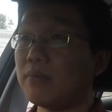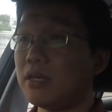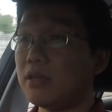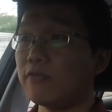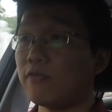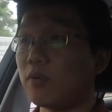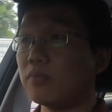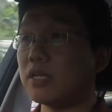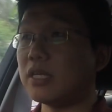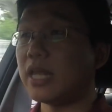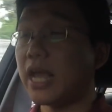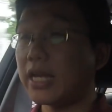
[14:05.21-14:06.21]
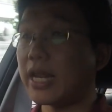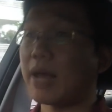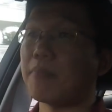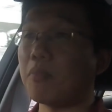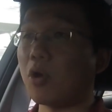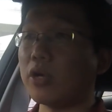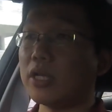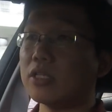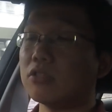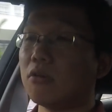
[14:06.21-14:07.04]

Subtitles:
me from the day that I bought it.